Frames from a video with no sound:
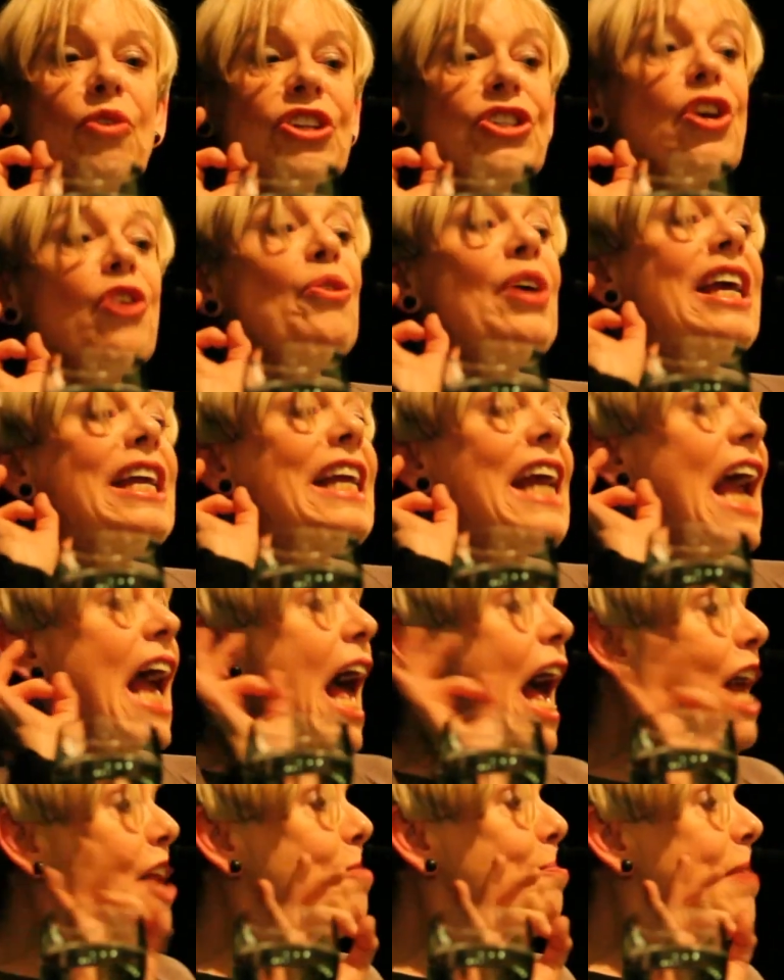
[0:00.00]
So it
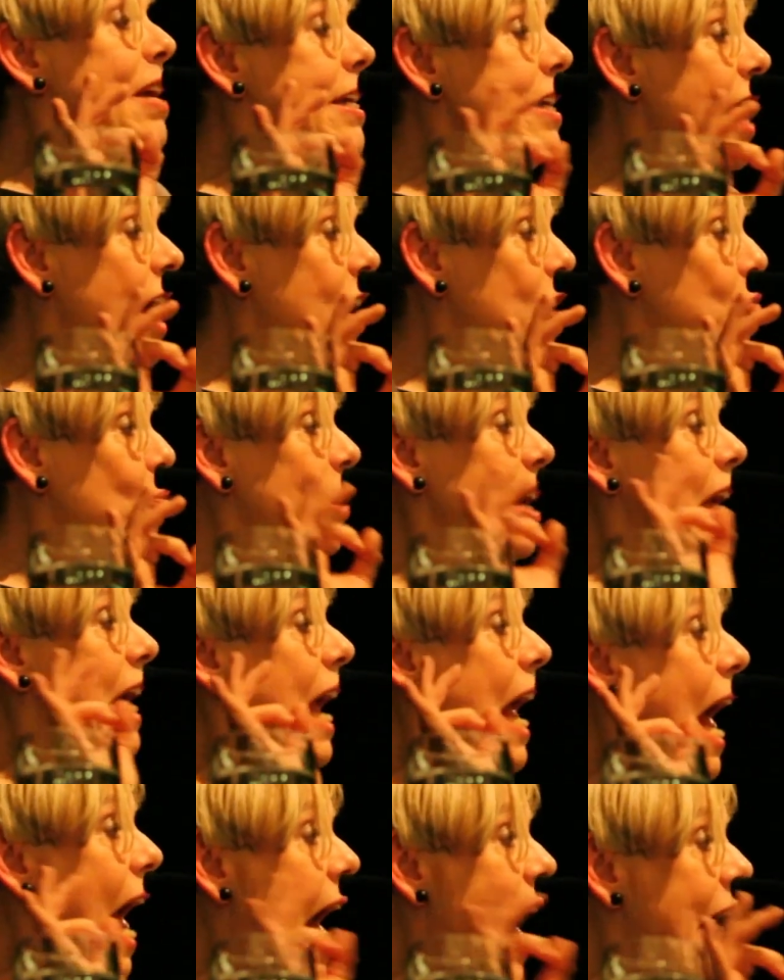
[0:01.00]
can be done. We
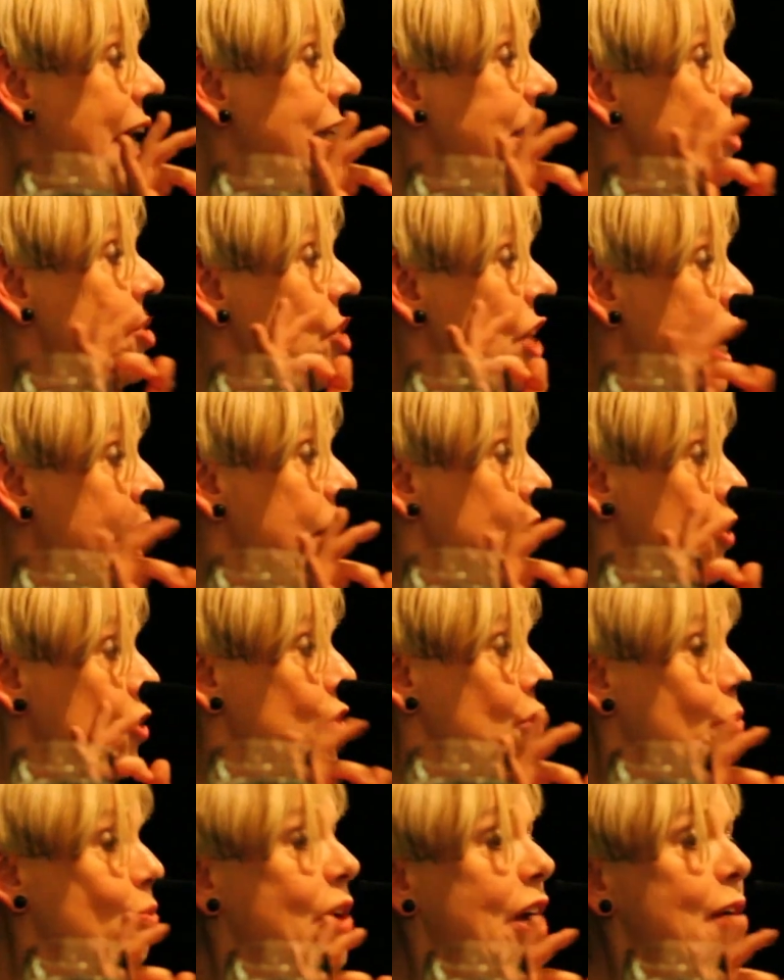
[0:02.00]
can
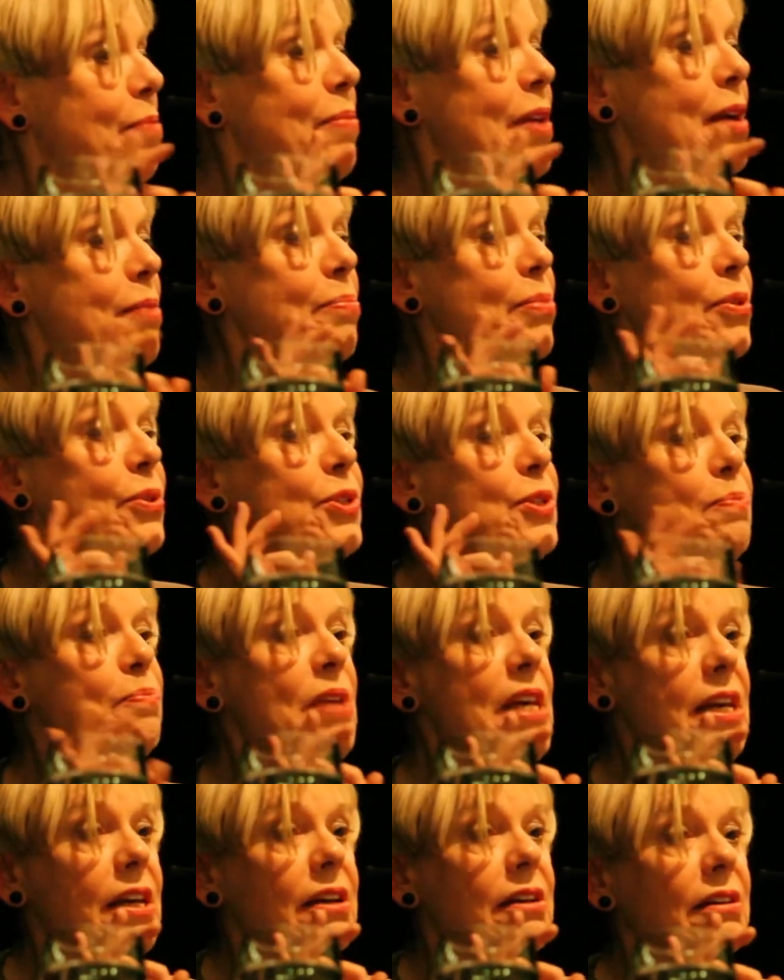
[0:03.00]
change the way people
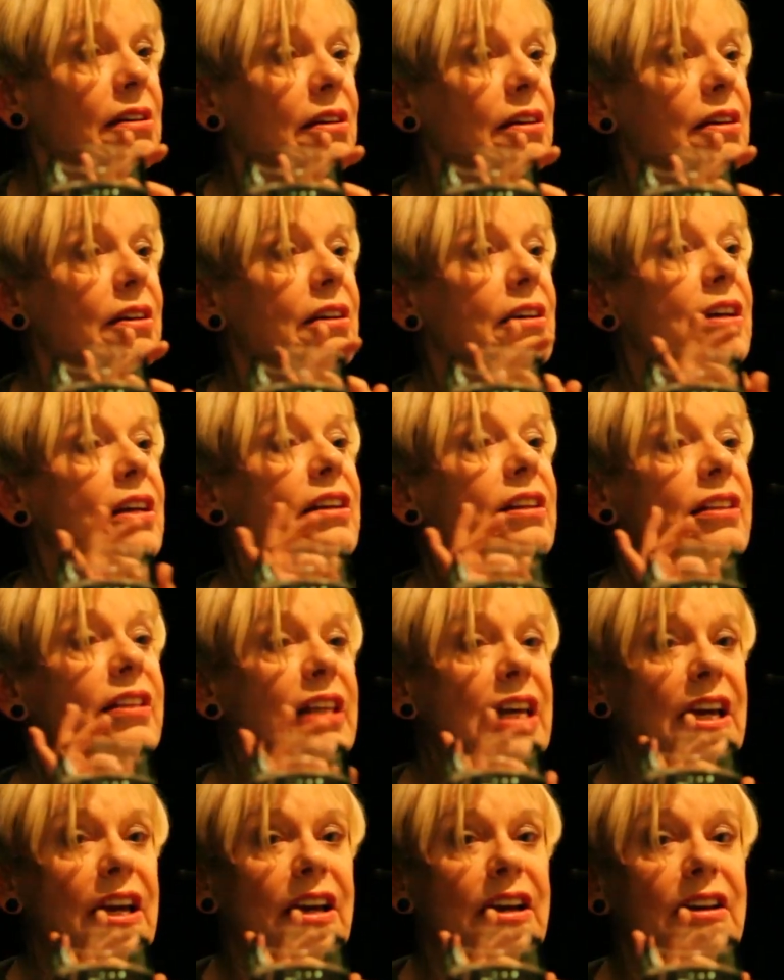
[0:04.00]
speak and
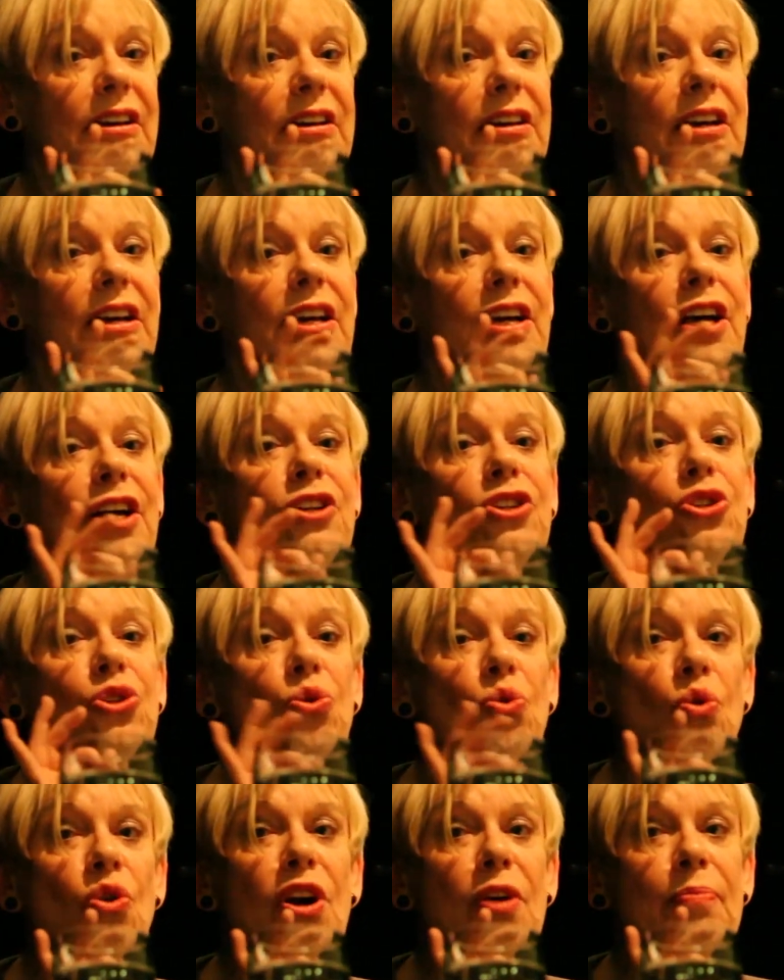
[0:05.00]
think and
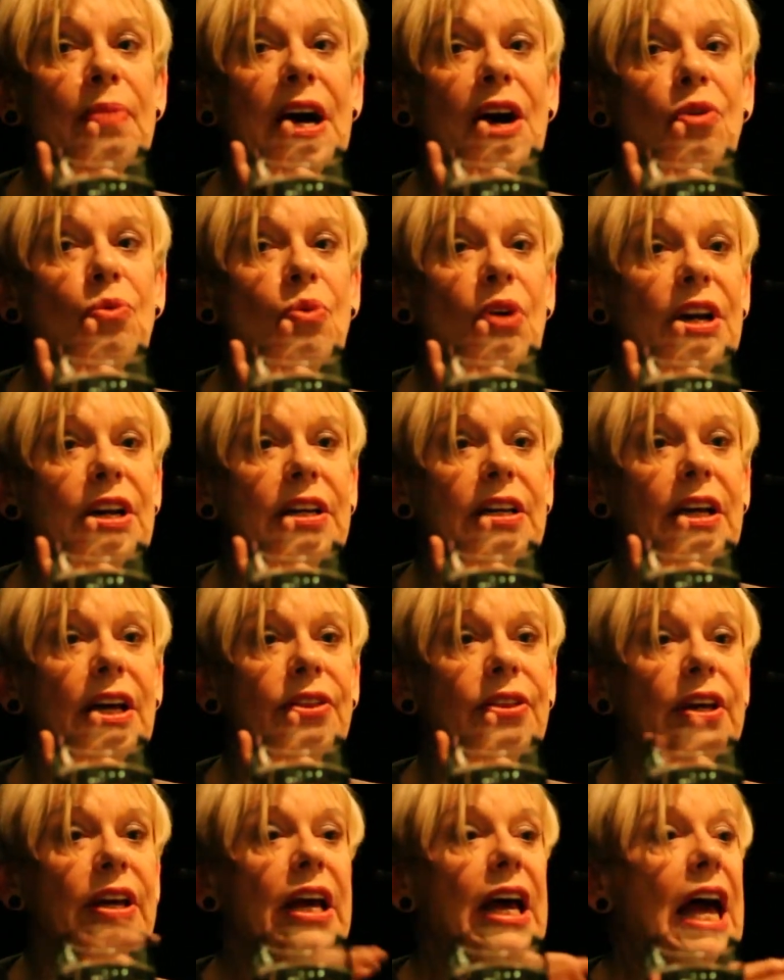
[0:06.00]
talk about one
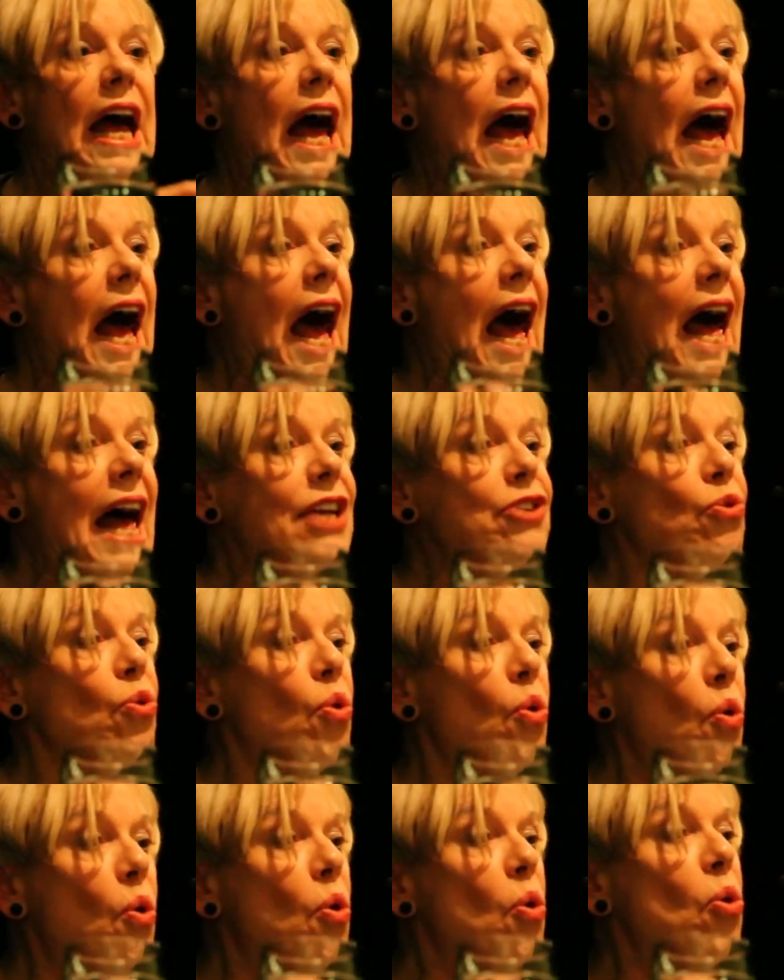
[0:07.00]
another. And
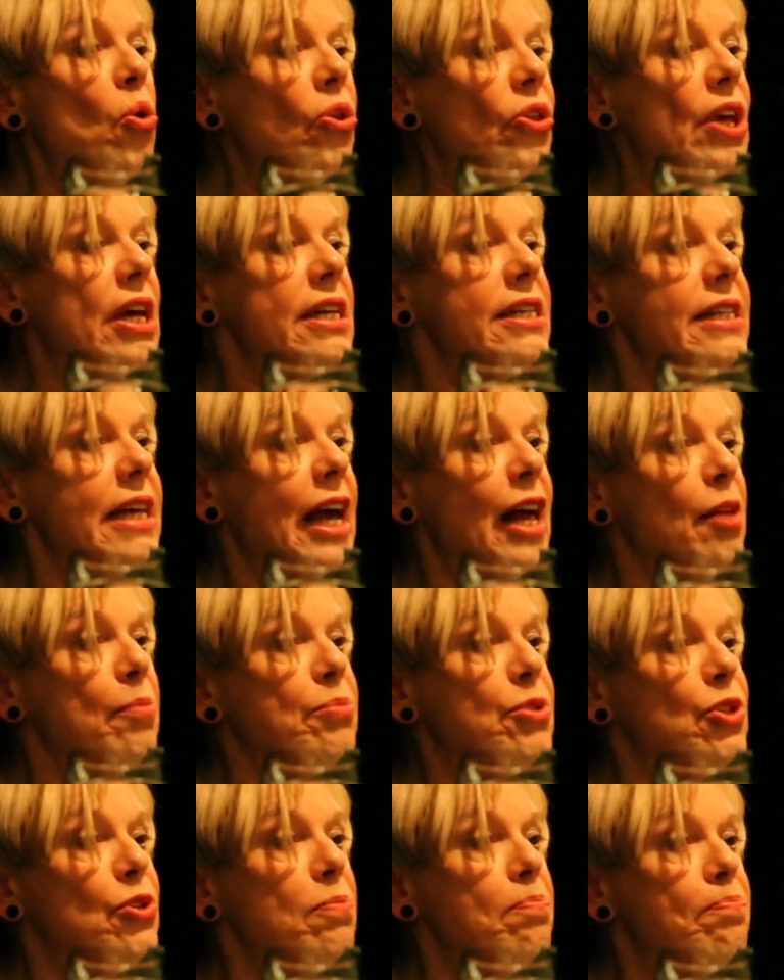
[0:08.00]
all this
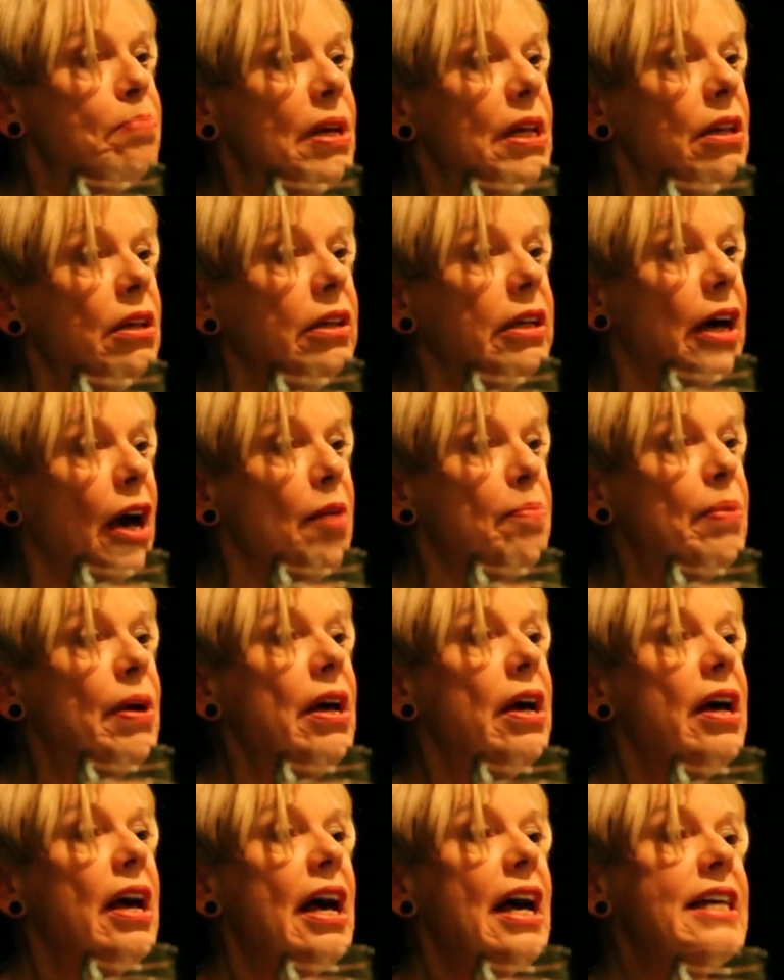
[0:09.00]
helps to build
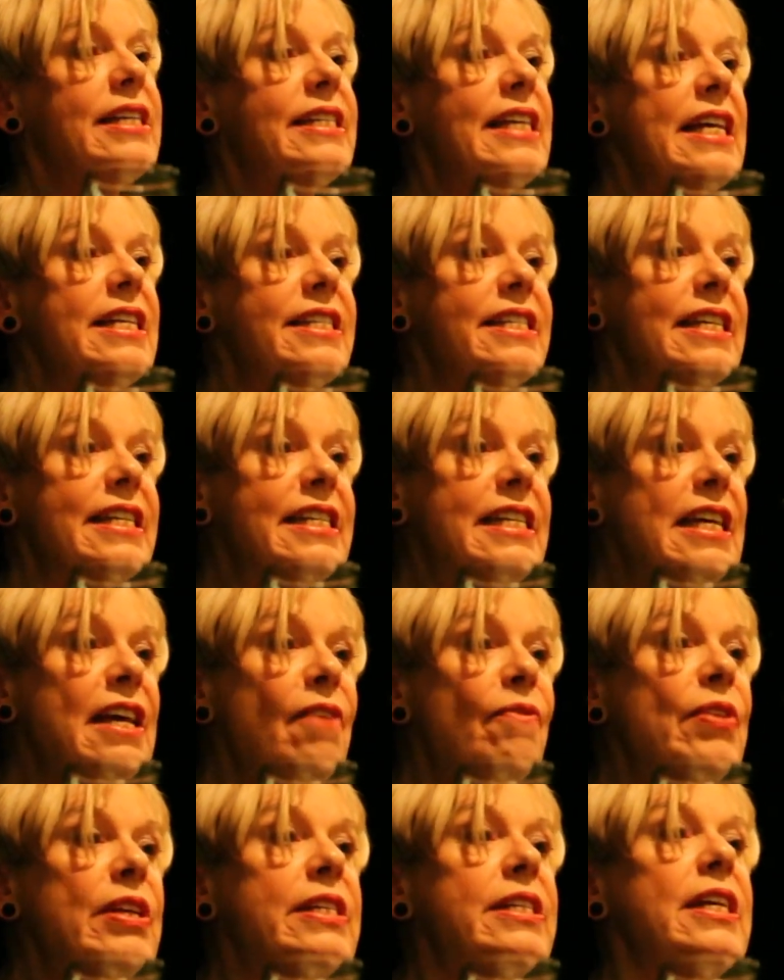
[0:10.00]
up a
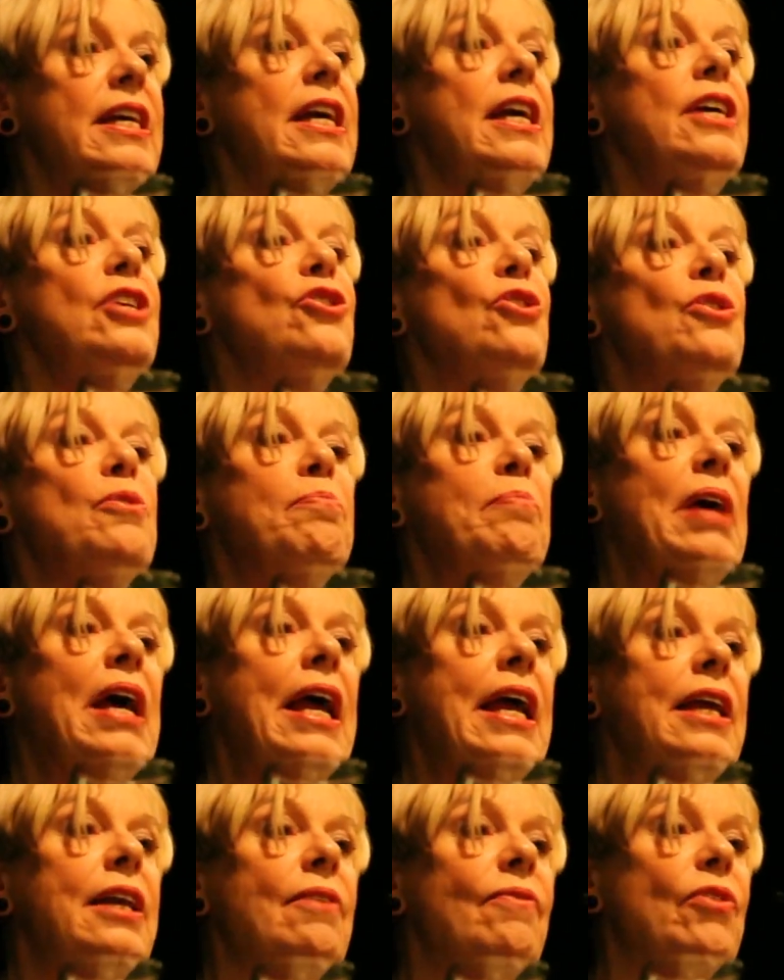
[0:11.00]
sensitivity to the
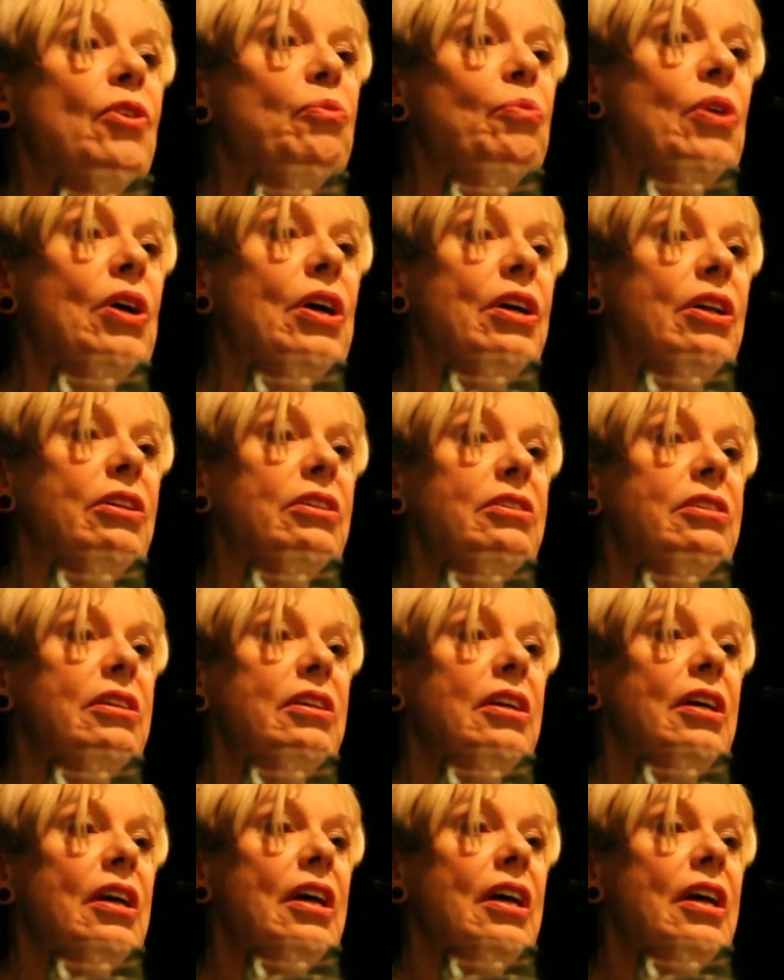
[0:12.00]
pain of the world